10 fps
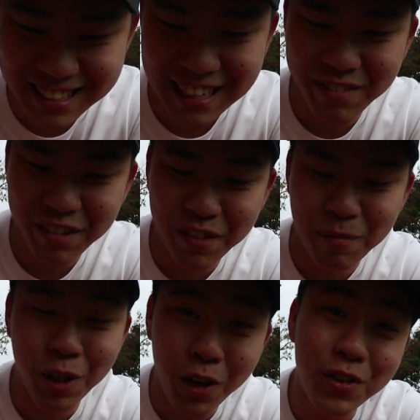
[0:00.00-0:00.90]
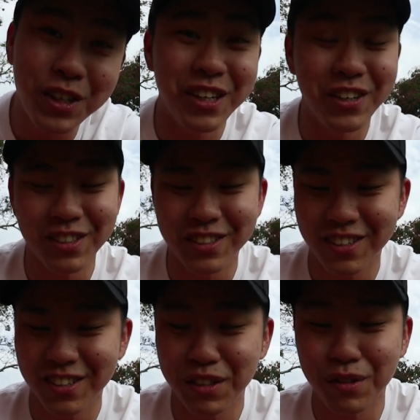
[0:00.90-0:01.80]
it's coming from Tokyo,
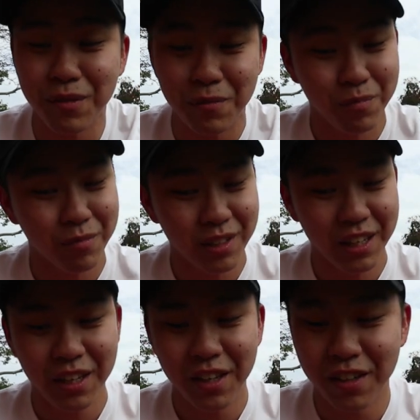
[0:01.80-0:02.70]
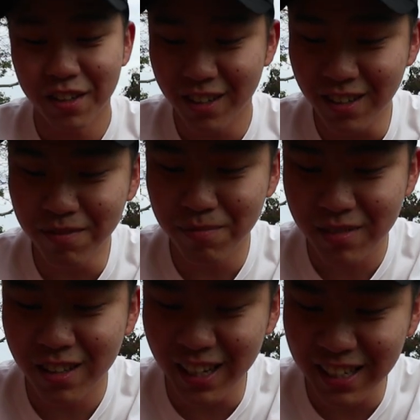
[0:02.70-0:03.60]
so you know,
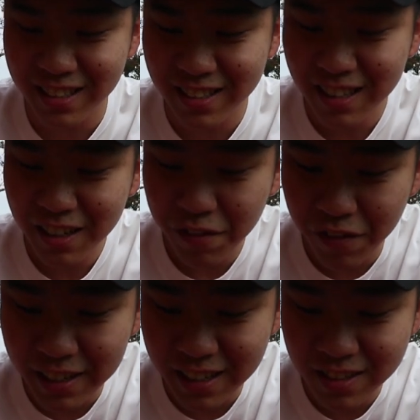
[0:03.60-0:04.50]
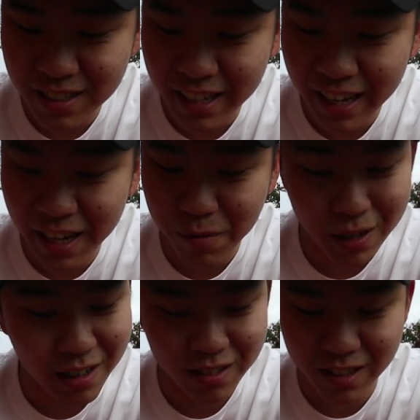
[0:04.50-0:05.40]
nice. 5000 km,
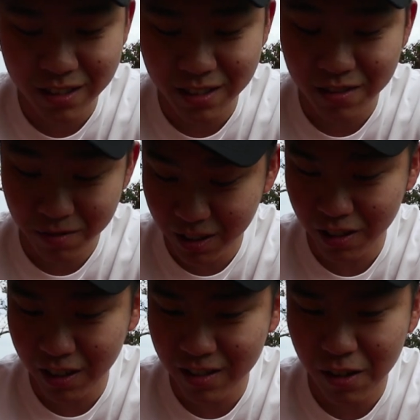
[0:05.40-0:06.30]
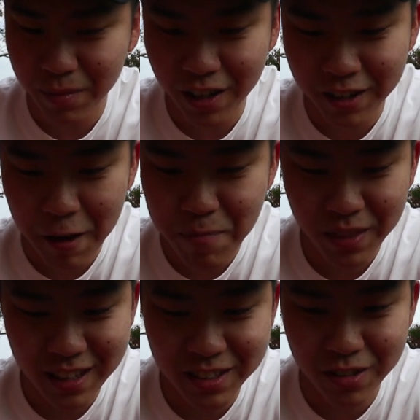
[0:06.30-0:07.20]
wow, that's not bad. Okay,
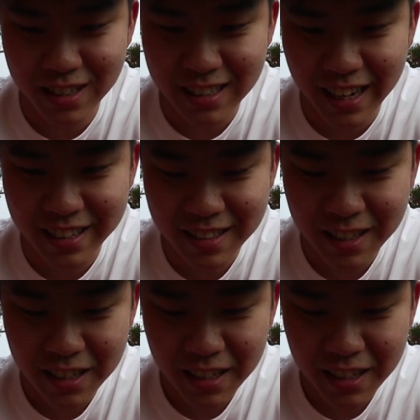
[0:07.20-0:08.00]
let's do this guys.